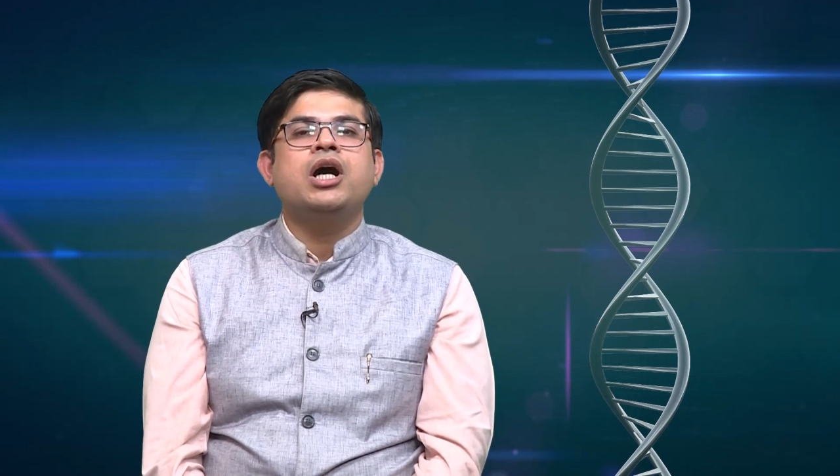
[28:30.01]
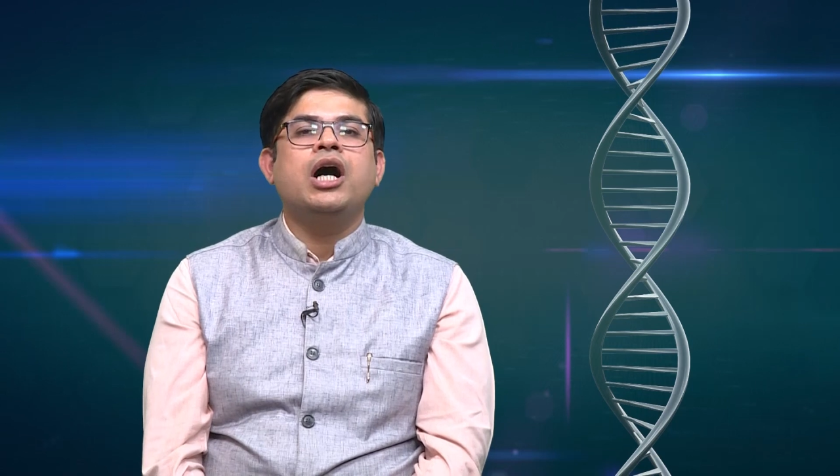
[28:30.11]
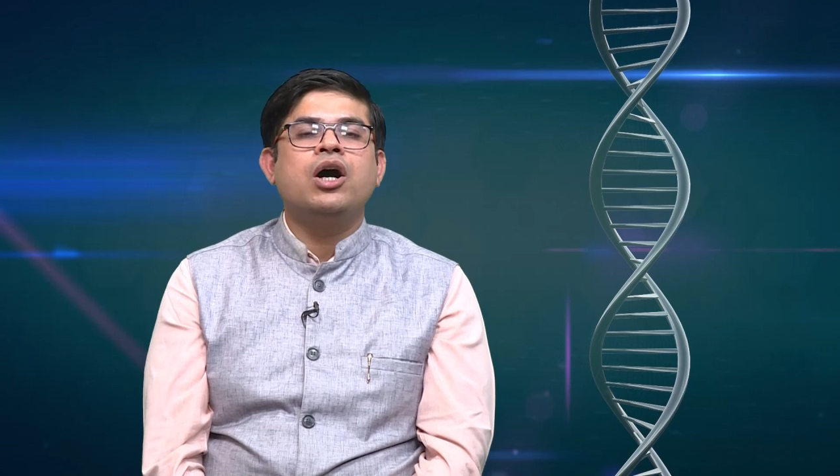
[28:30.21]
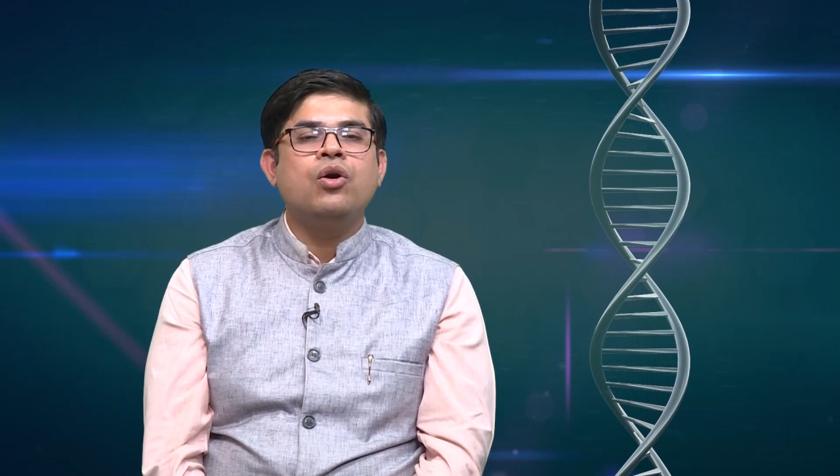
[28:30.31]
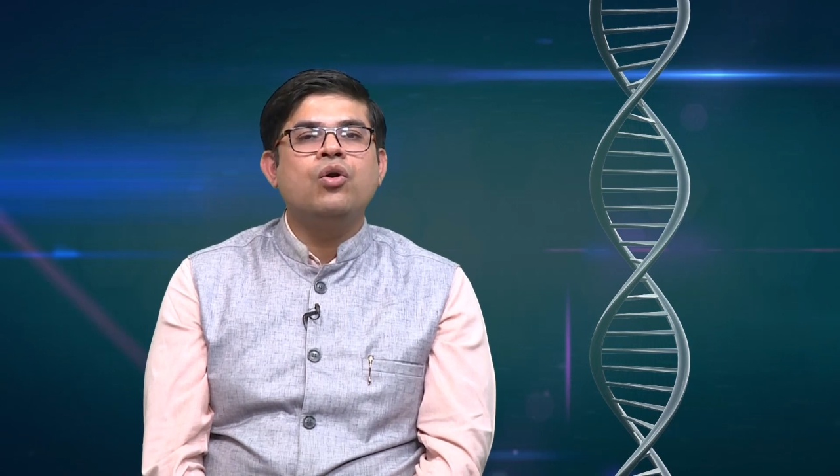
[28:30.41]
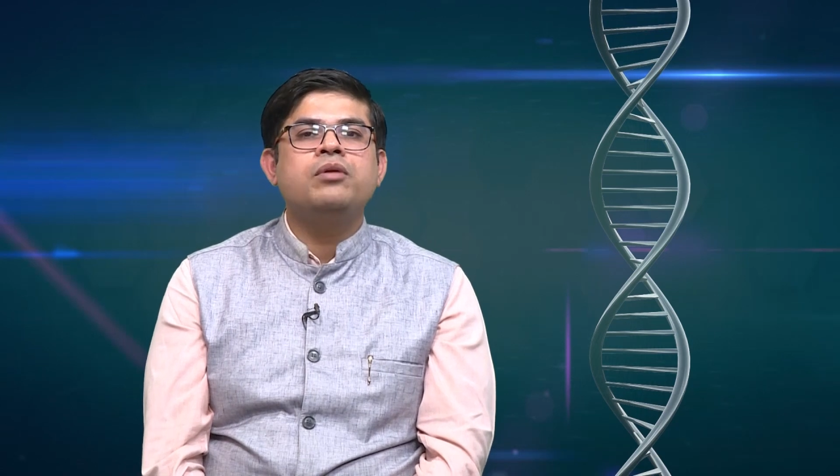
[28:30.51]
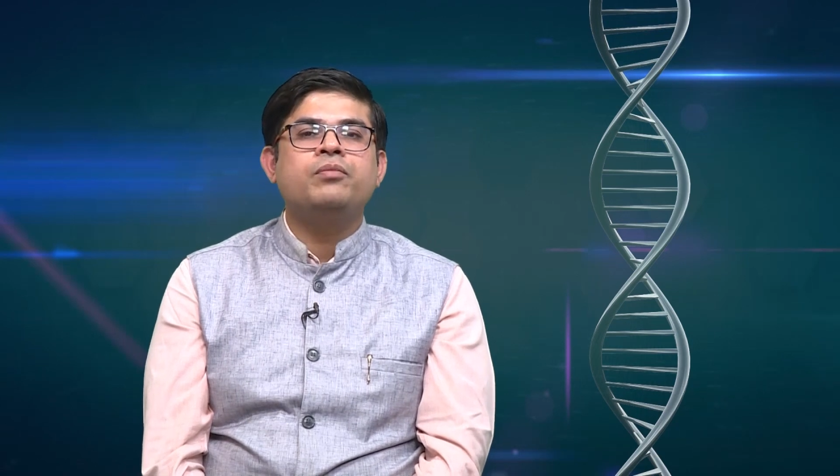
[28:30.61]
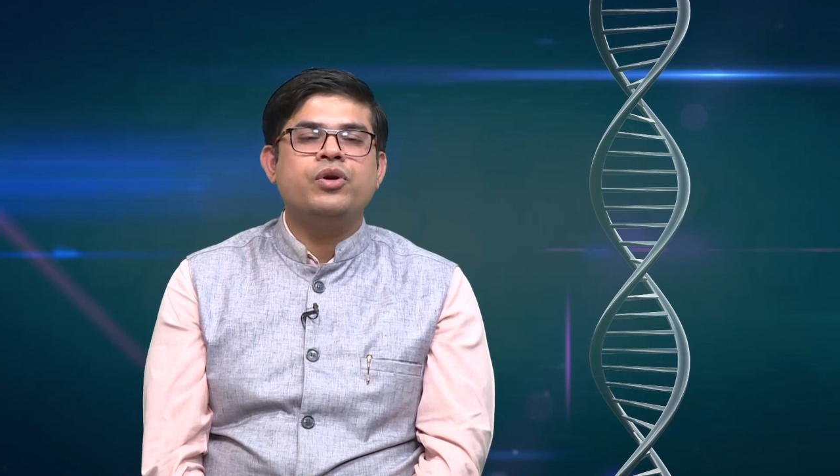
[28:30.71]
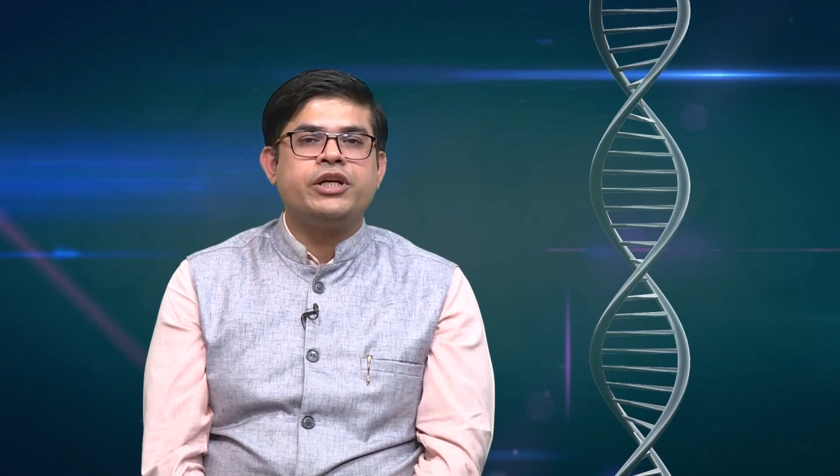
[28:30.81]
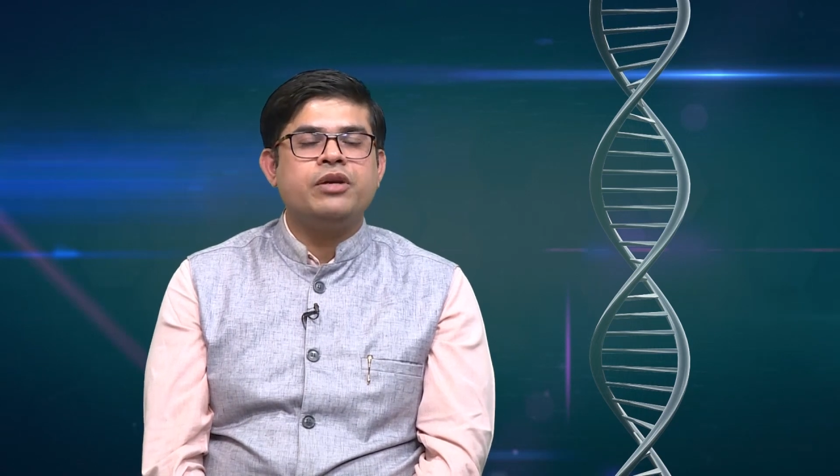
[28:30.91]
a whole
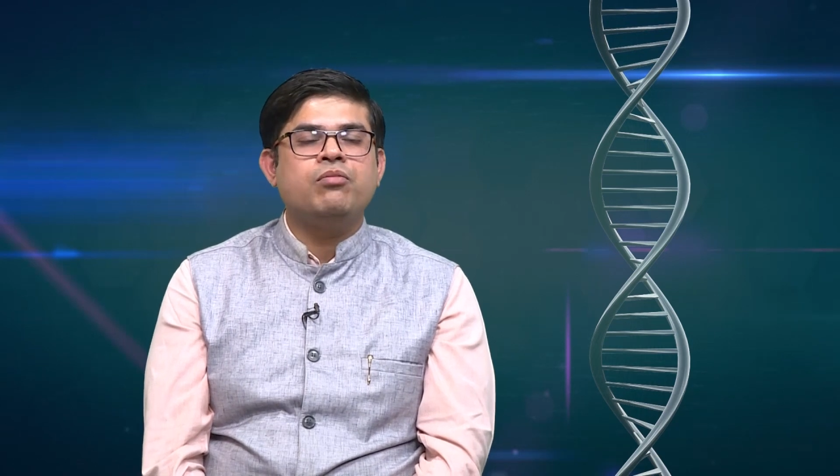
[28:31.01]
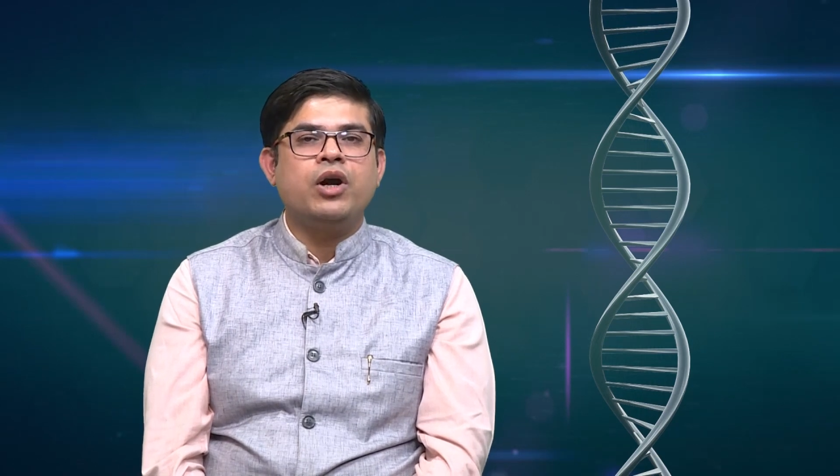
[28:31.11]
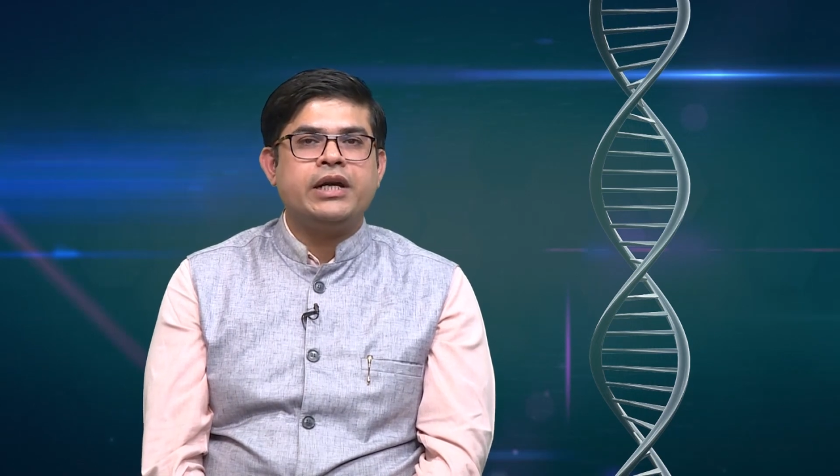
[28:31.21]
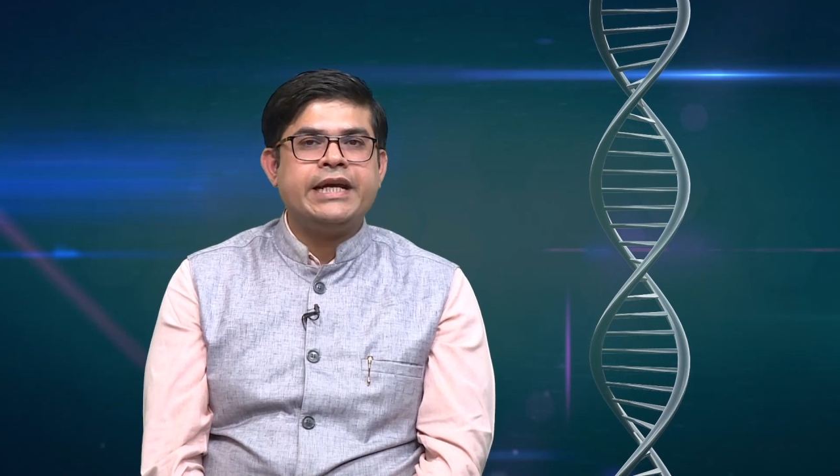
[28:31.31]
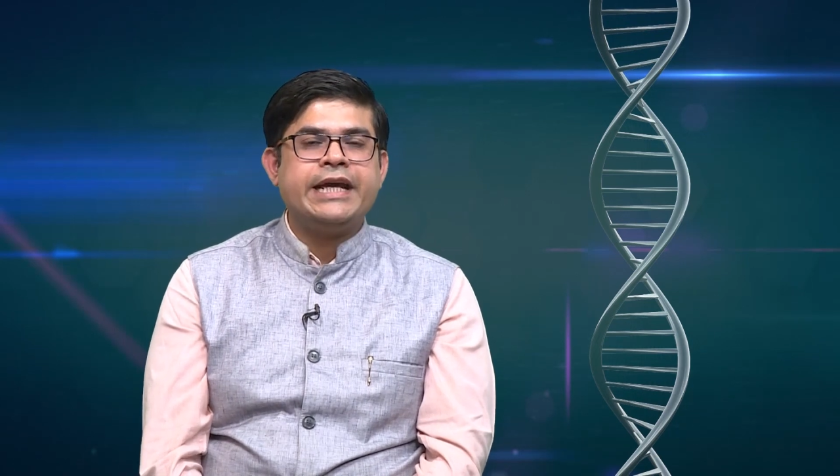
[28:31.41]
protein modeling